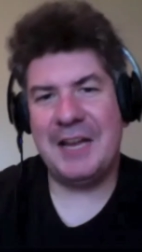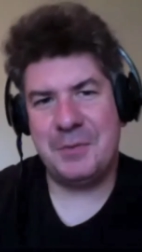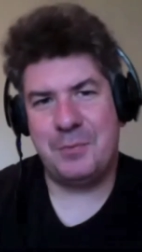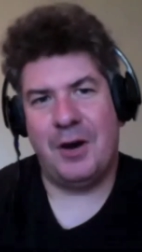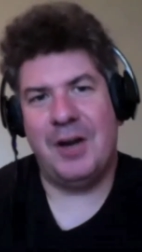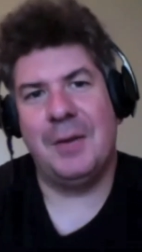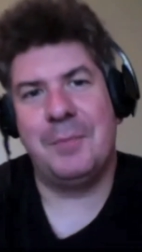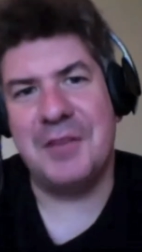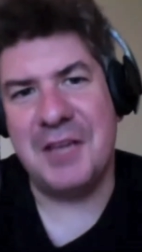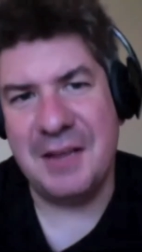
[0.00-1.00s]
you brought up
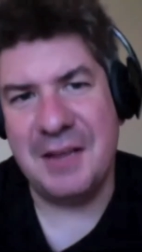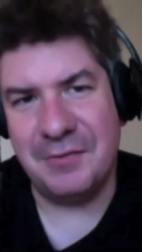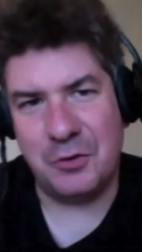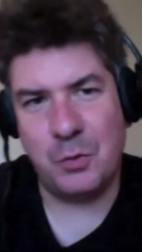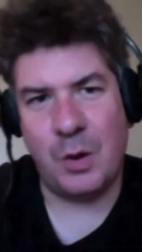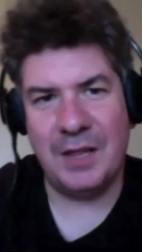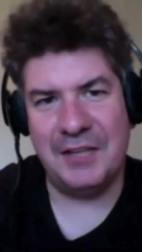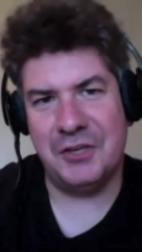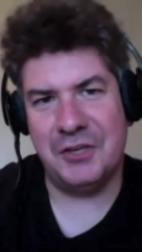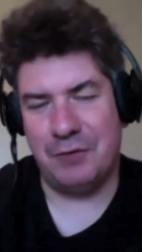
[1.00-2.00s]
the
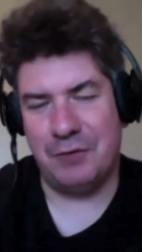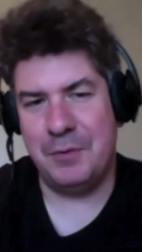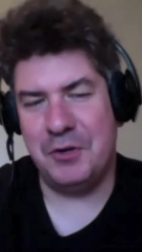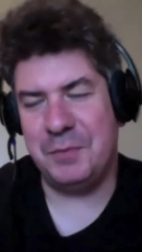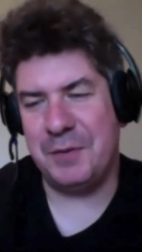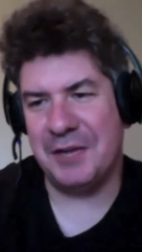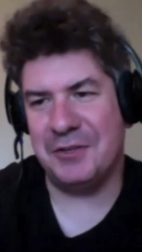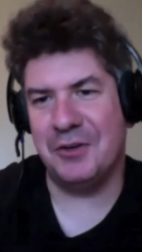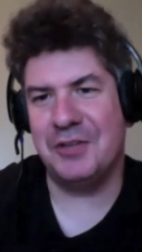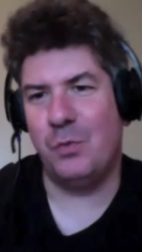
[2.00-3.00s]
Twilight Zone reboots because
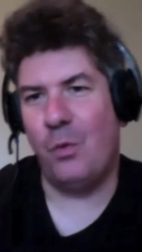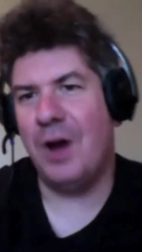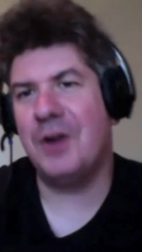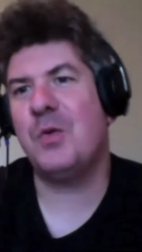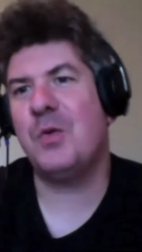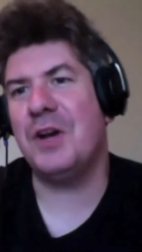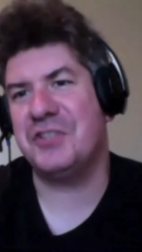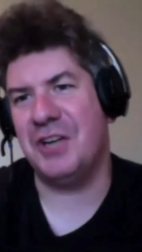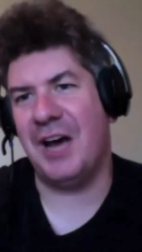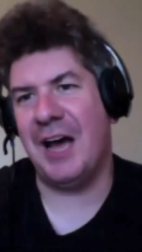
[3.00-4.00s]
there is one
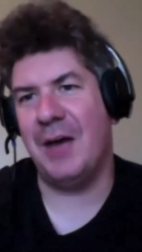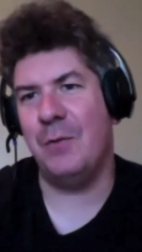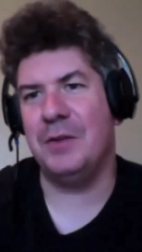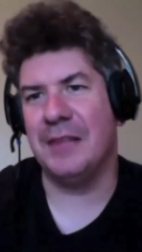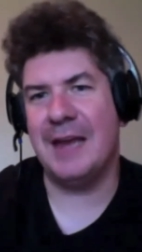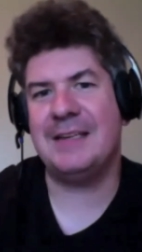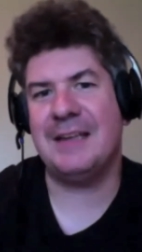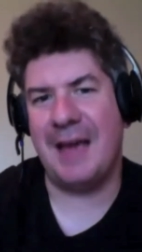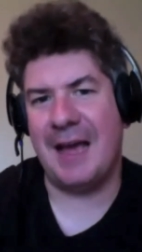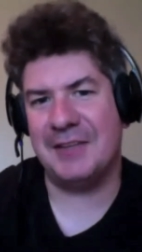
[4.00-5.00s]
question I would like
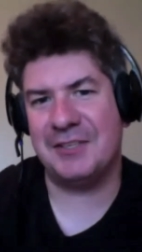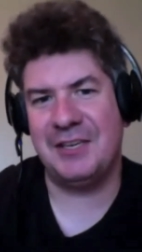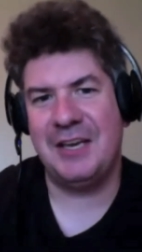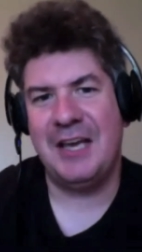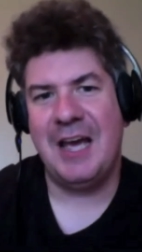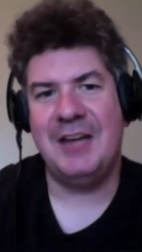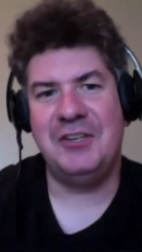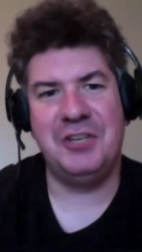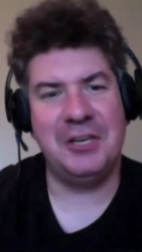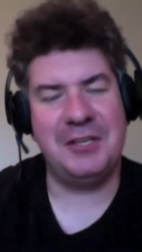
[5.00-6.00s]
to ask,
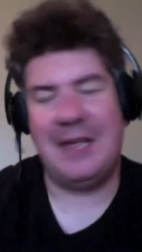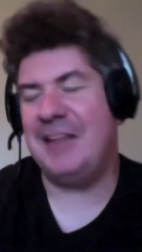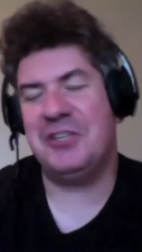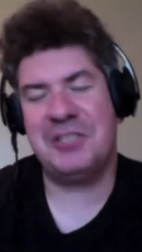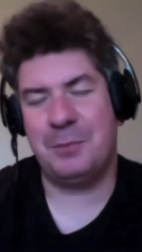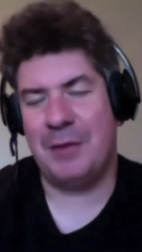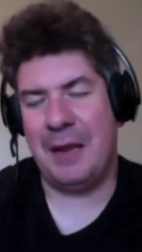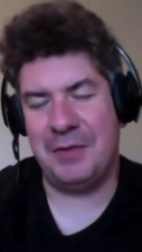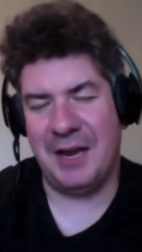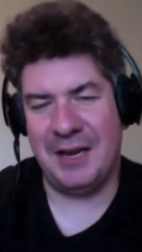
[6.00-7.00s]
just and it's just to play
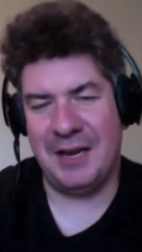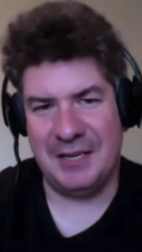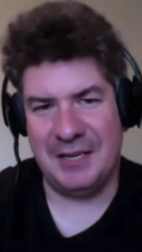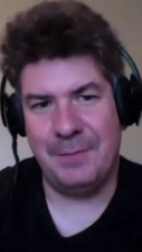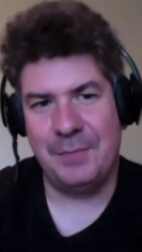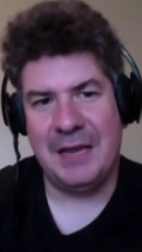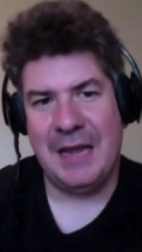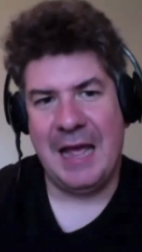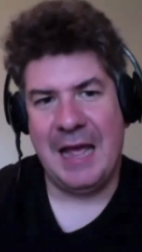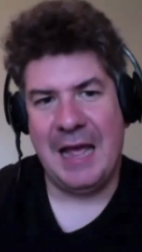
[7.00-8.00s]
with the idea.
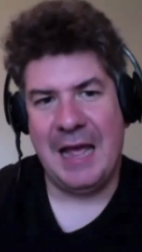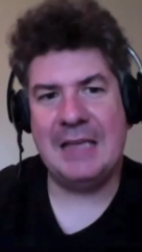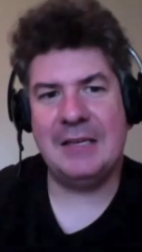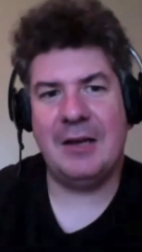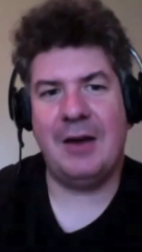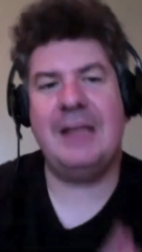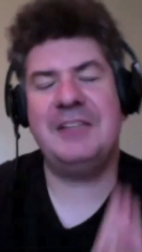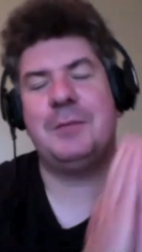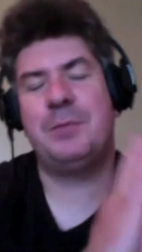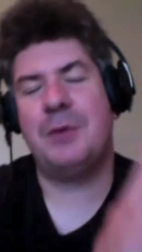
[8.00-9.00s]
Is,
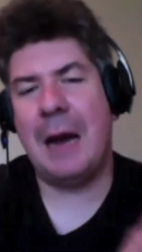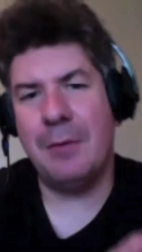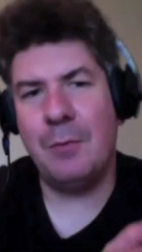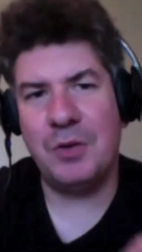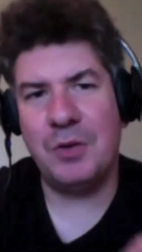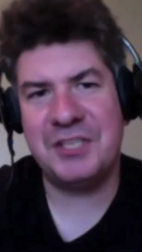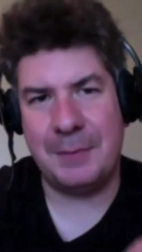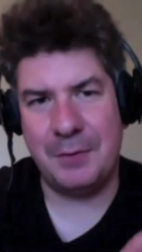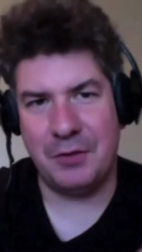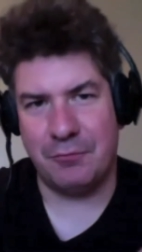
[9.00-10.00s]
is the problem with
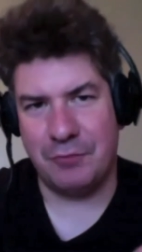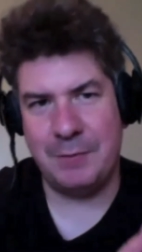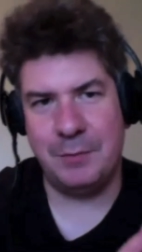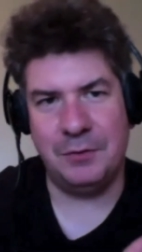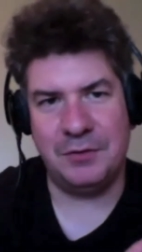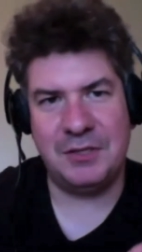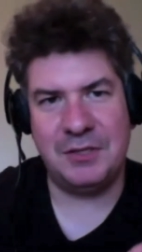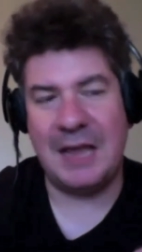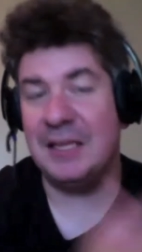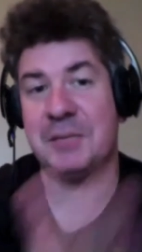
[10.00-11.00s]
some of the reboots,
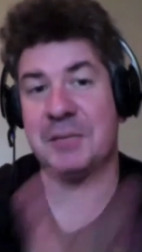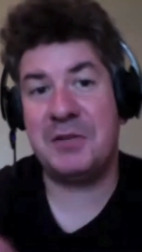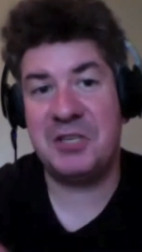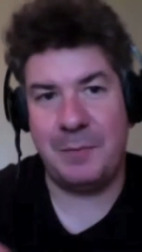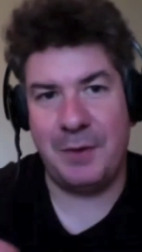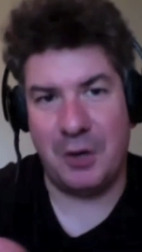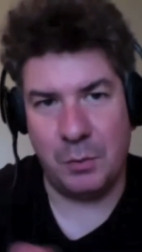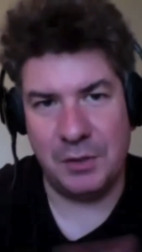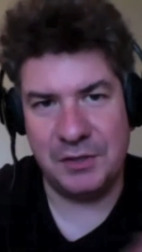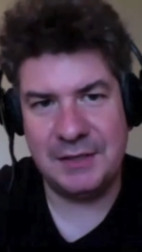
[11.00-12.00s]
at least especially the better
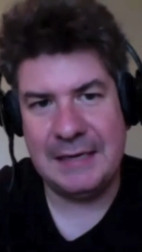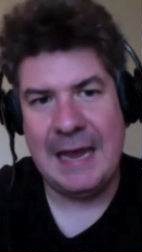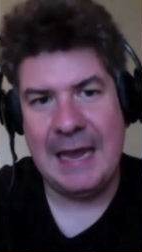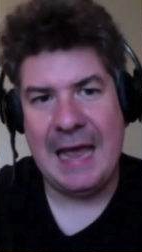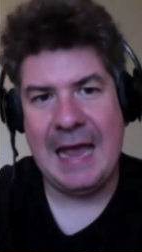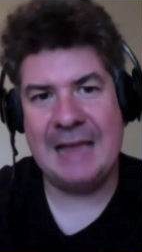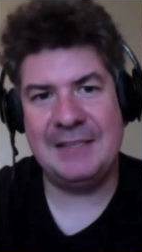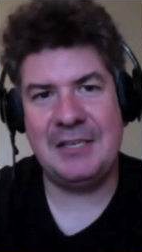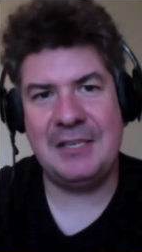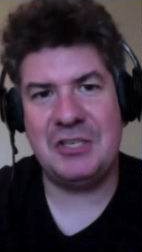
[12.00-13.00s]
ones,
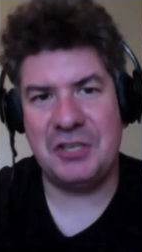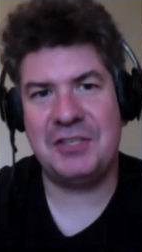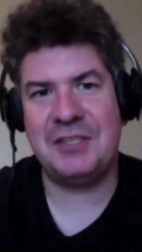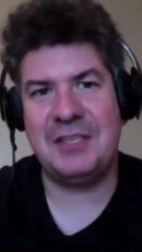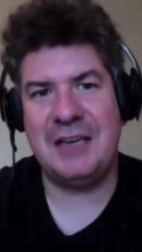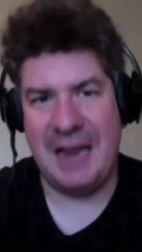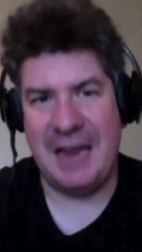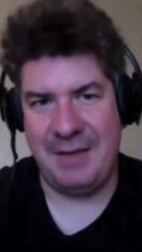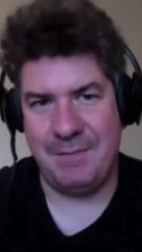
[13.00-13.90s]
is it just the name?